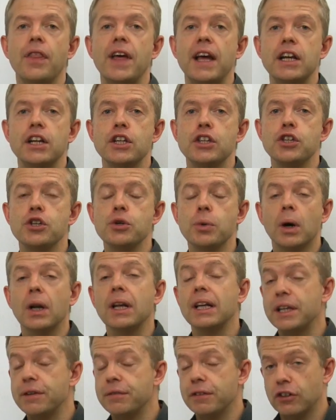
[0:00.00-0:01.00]
then you
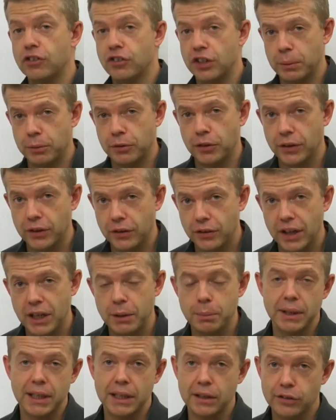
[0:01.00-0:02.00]
are leaving chips on the
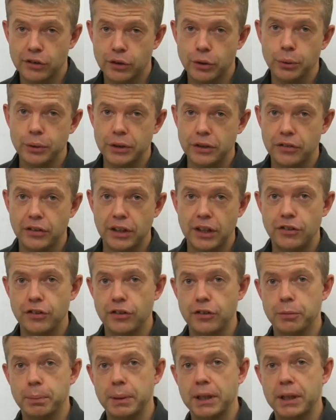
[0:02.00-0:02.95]
table against calling stations,